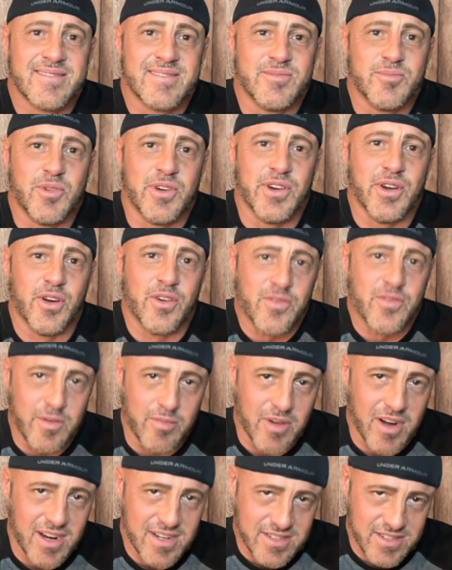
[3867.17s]
Want to know if Rip
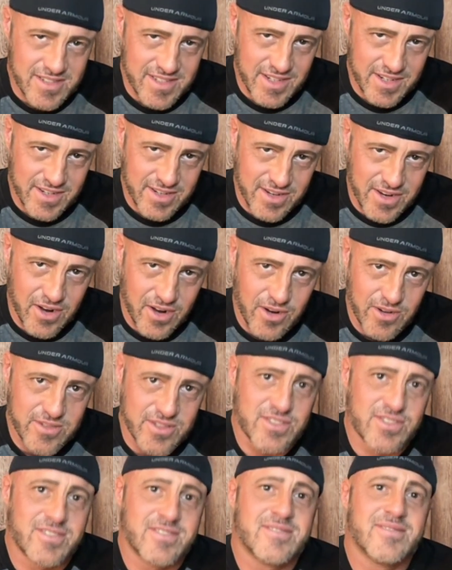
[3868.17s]
Rogers is a good
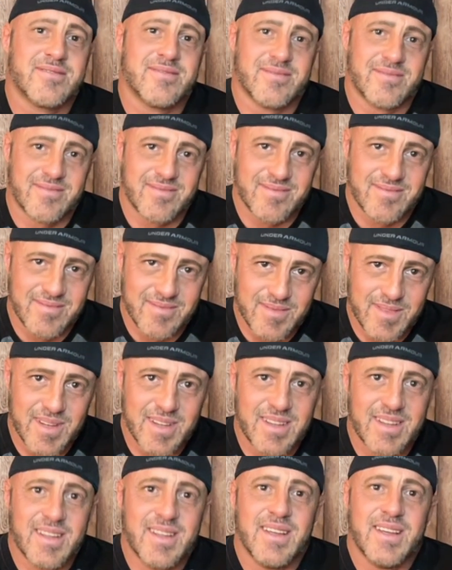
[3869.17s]
coach?
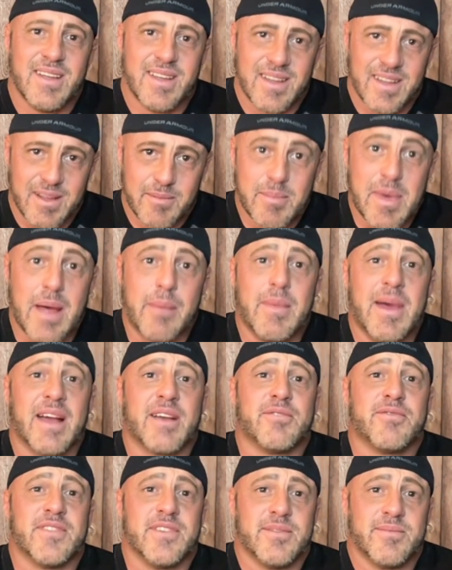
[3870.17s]
Pat
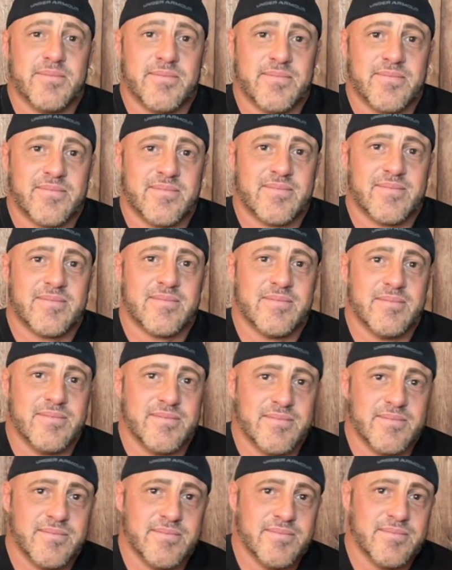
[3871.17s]
McAfee. Hmm.
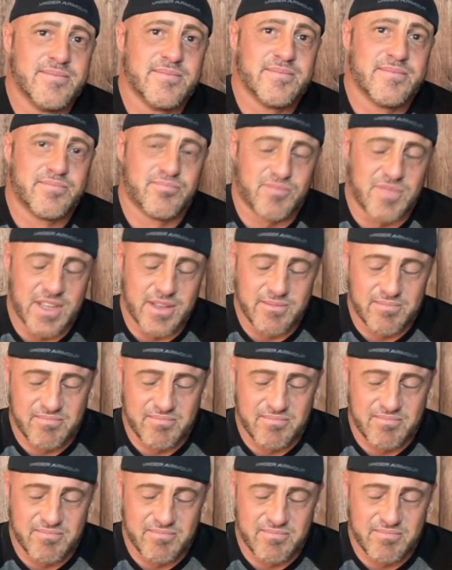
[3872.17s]
Yeah.